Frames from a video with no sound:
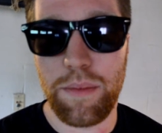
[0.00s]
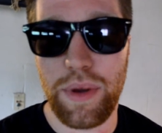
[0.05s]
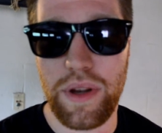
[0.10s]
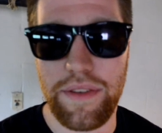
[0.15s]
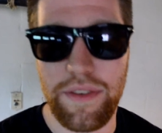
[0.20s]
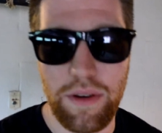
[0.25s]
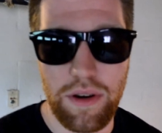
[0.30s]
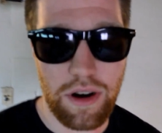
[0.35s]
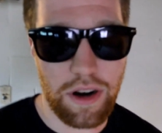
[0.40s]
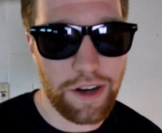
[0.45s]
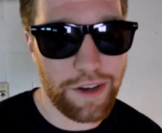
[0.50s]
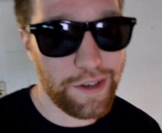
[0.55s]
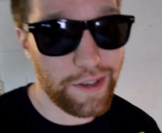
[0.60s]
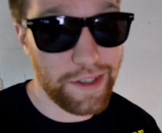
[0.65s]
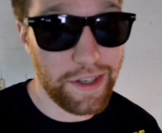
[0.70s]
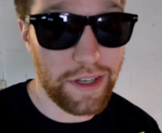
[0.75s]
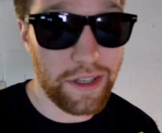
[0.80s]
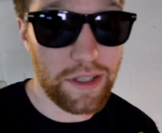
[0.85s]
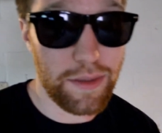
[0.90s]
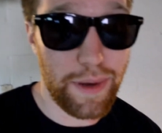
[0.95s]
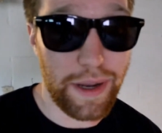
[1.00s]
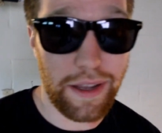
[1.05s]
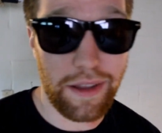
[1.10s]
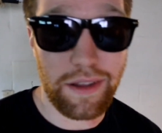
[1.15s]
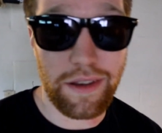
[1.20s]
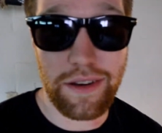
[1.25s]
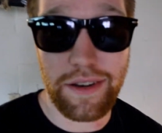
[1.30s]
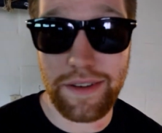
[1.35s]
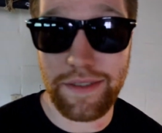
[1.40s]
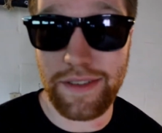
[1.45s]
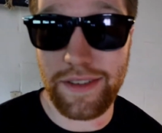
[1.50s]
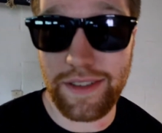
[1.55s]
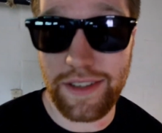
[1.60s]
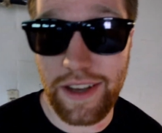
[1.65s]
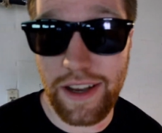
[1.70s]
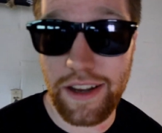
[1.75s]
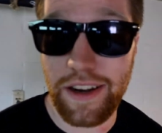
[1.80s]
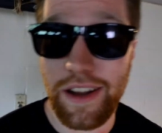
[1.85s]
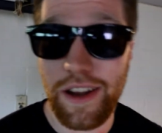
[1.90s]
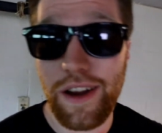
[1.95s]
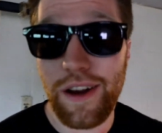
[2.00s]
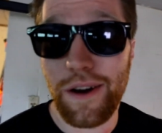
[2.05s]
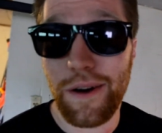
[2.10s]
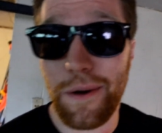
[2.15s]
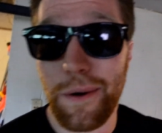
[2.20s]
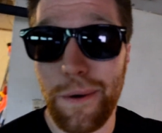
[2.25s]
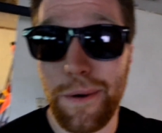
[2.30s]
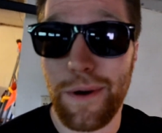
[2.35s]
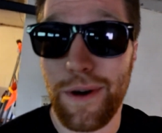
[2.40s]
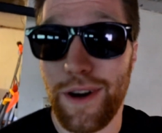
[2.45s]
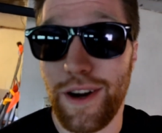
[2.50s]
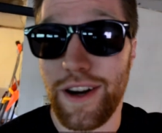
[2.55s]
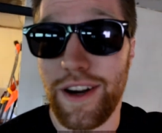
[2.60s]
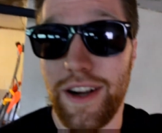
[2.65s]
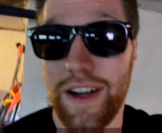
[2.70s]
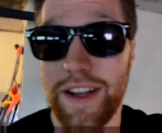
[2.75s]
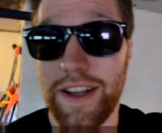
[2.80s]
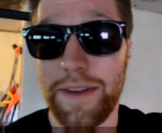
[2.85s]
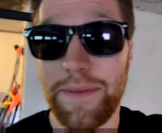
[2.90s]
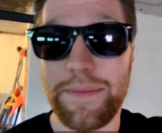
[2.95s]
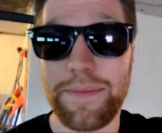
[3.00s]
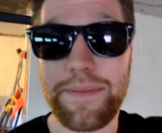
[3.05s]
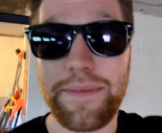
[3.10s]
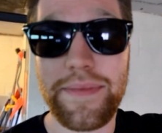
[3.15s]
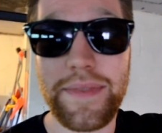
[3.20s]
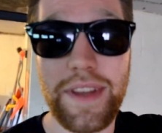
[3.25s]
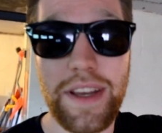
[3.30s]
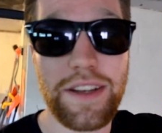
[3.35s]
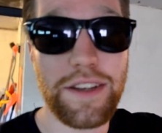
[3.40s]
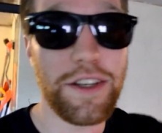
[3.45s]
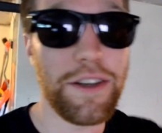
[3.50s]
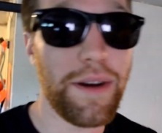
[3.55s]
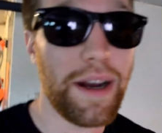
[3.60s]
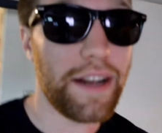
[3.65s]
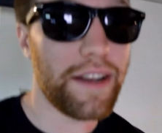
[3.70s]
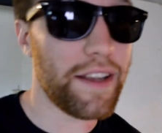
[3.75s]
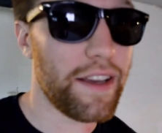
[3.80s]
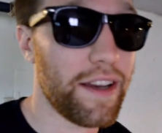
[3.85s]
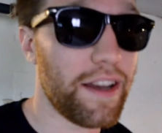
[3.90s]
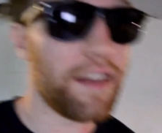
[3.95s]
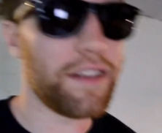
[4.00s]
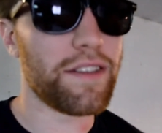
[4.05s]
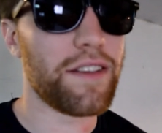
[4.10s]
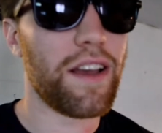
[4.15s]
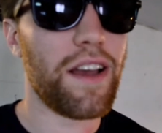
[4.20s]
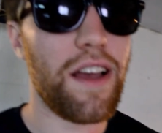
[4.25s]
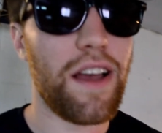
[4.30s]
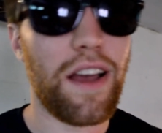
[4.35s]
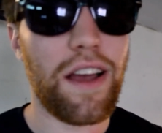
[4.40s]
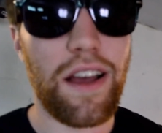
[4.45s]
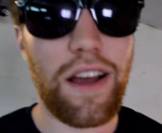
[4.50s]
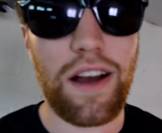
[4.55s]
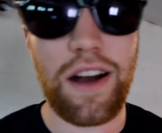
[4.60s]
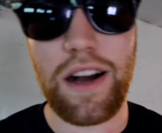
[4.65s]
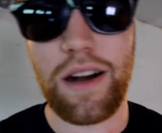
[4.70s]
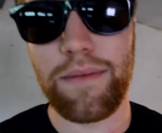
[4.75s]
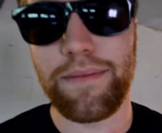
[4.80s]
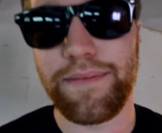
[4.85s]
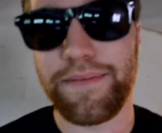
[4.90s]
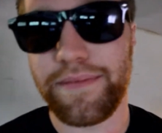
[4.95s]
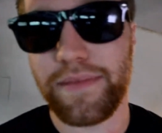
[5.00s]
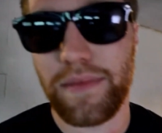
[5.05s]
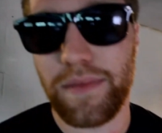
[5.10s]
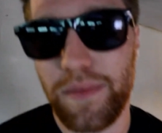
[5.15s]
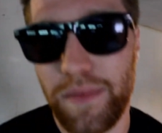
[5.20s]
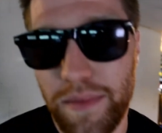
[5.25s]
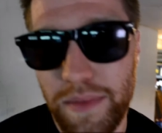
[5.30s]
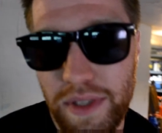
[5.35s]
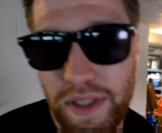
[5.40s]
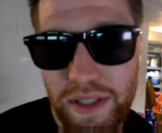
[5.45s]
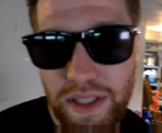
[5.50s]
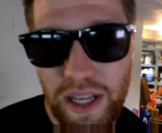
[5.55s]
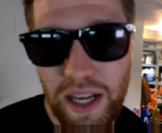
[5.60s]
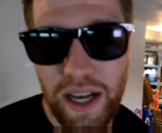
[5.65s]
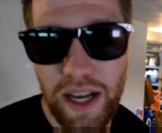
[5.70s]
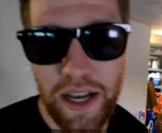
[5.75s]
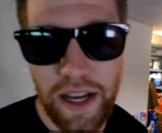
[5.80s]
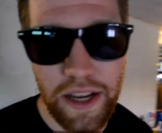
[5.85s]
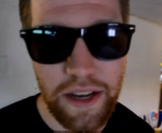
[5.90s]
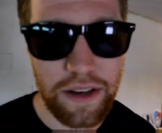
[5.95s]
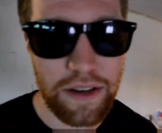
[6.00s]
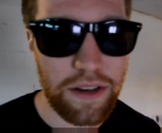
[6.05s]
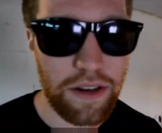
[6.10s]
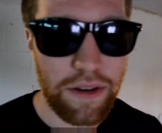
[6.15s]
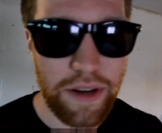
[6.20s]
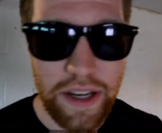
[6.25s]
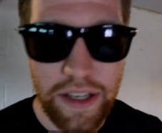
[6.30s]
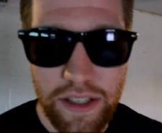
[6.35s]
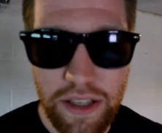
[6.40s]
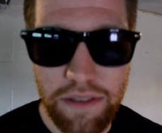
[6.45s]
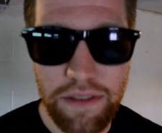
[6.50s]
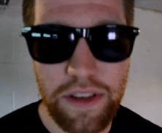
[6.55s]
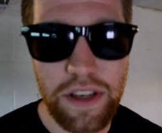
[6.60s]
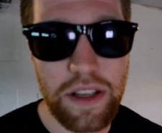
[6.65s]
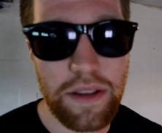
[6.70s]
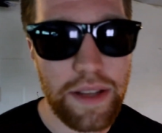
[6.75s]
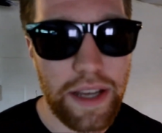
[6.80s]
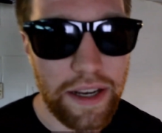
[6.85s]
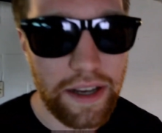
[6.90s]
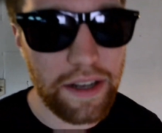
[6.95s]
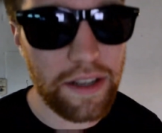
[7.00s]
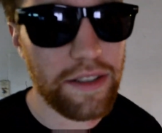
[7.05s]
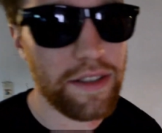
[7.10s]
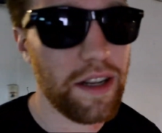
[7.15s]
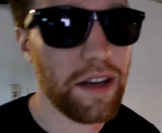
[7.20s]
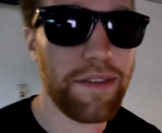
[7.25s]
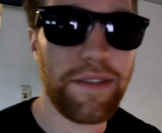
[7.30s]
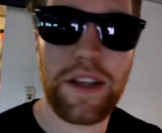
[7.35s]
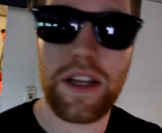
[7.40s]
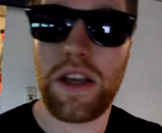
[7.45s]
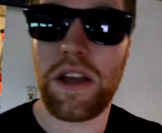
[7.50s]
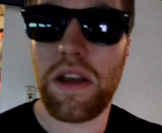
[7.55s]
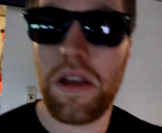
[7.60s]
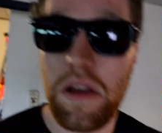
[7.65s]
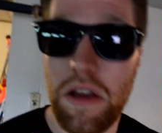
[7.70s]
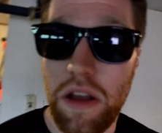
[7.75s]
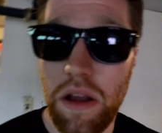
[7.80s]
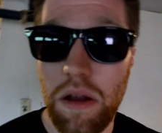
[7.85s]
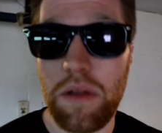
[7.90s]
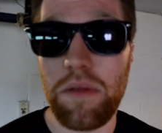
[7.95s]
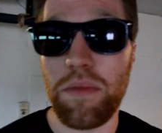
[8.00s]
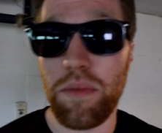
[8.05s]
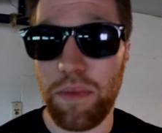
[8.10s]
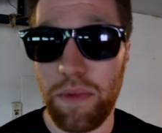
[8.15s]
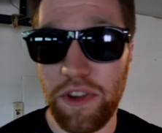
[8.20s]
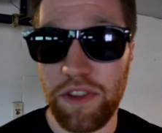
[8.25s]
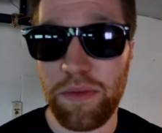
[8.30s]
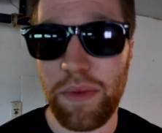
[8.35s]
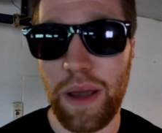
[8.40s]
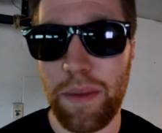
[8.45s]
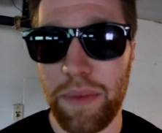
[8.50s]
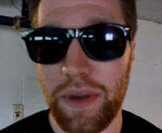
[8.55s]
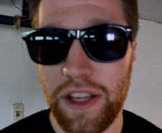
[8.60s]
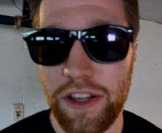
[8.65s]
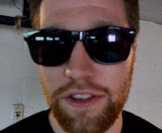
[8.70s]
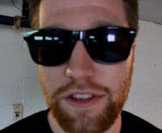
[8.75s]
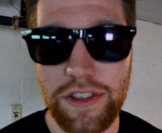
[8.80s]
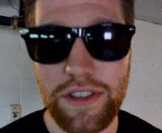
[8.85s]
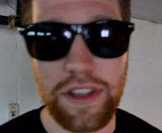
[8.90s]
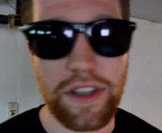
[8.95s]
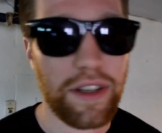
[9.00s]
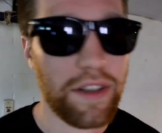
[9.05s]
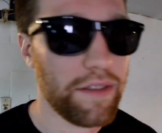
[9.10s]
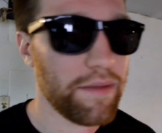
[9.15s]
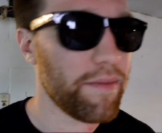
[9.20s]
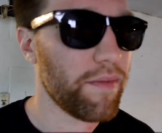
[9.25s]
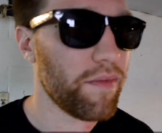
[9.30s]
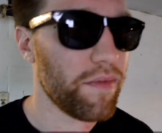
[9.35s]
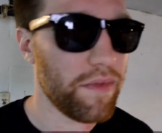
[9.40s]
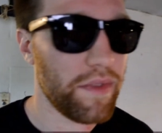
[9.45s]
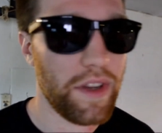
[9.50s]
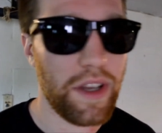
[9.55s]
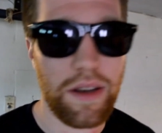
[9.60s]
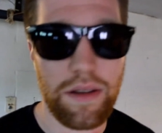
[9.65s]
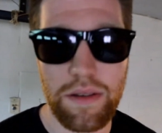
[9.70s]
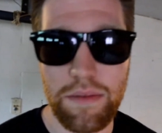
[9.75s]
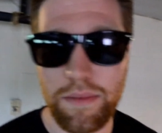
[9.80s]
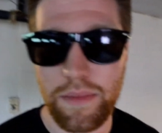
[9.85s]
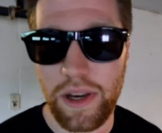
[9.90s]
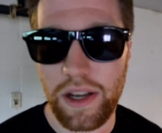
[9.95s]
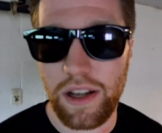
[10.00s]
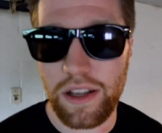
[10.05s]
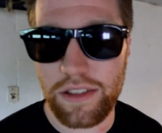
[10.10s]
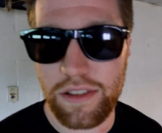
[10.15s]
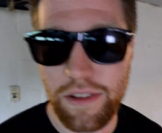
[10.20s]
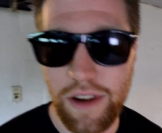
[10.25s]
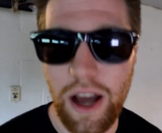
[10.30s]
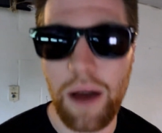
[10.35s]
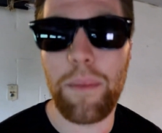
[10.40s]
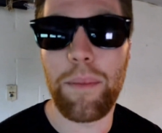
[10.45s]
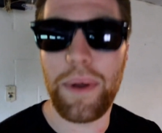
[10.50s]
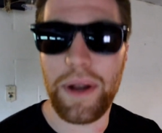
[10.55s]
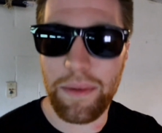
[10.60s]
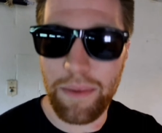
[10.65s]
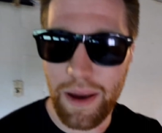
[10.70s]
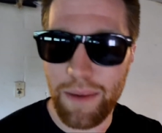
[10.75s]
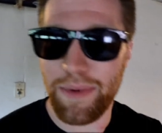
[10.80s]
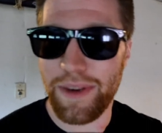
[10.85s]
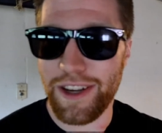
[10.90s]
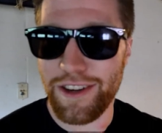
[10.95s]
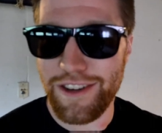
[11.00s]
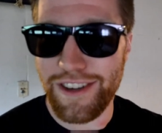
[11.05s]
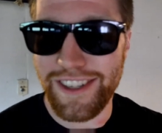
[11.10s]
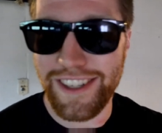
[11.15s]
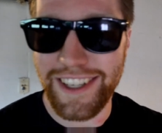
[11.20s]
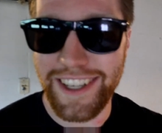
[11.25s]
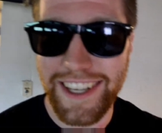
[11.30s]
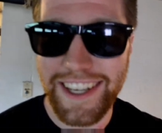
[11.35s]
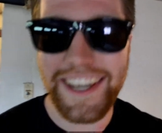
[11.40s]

But if you are interested in speculative design or new ideas, design, creativity, that kind of stuff, this might be interesting. It might also not, but it might be interesting.